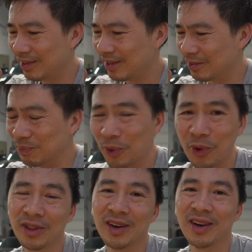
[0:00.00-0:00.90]
is
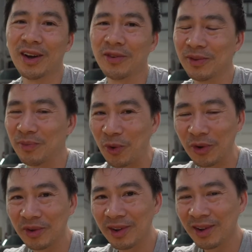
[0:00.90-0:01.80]
more than enough. It's
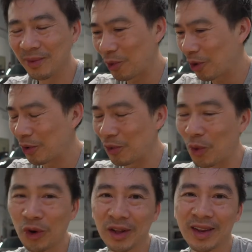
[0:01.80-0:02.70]
more more
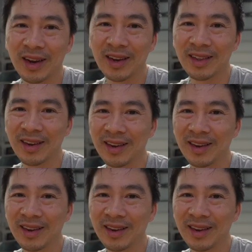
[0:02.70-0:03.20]
rewarding than anything.